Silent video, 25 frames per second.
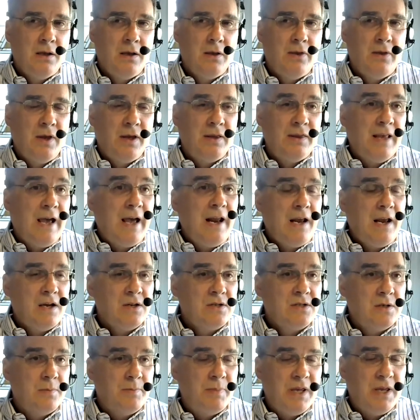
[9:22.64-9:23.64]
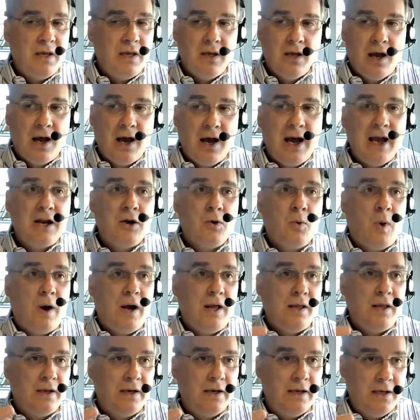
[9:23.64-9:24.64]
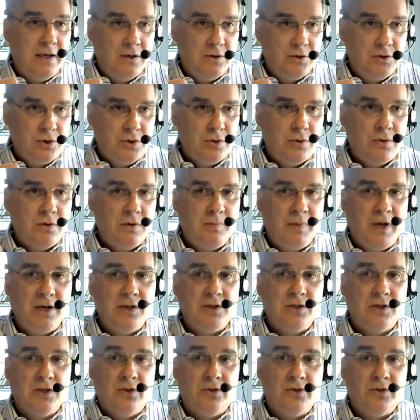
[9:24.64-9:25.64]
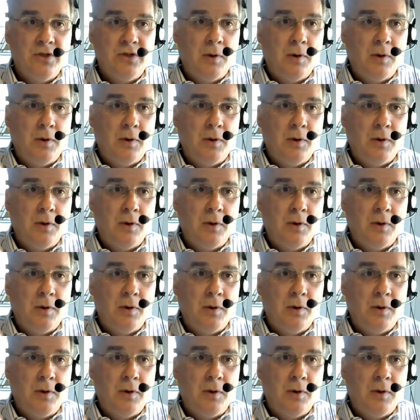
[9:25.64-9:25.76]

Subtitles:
that has to be high quality in 2 dimensions.